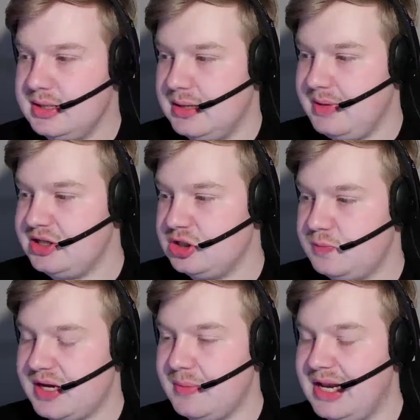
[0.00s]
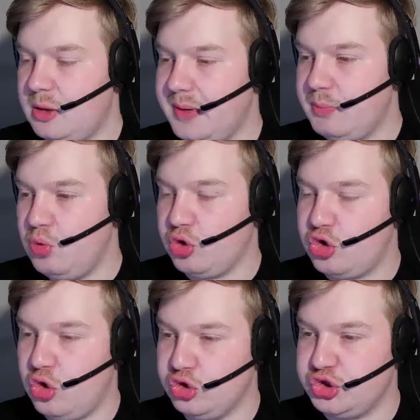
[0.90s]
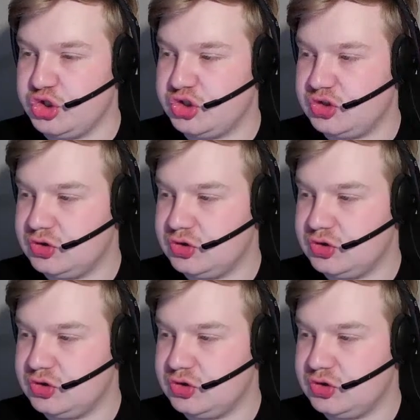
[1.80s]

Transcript: it might just make him a little bit more cautious,